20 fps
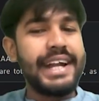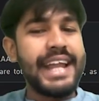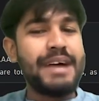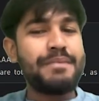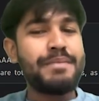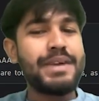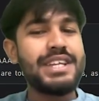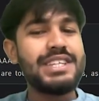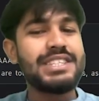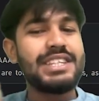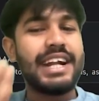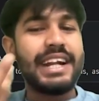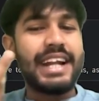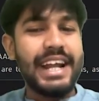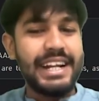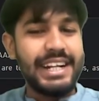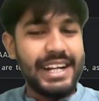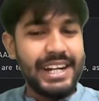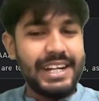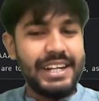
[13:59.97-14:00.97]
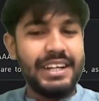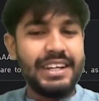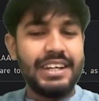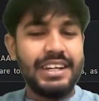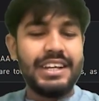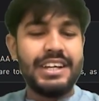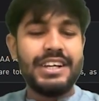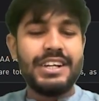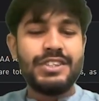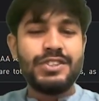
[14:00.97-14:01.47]
damage that I did.
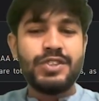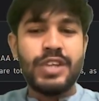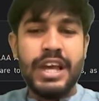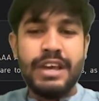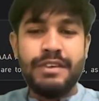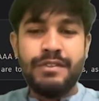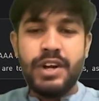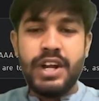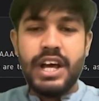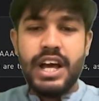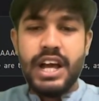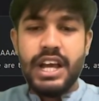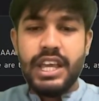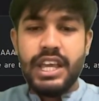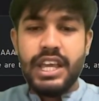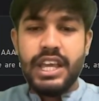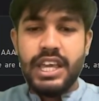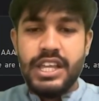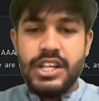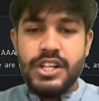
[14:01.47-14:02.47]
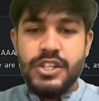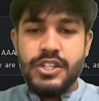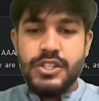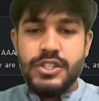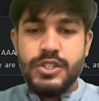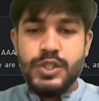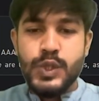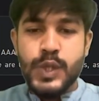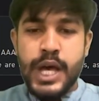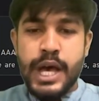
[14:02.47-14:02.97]
So I would again
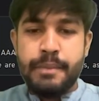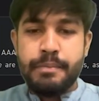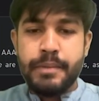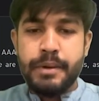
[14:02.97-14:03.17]
swap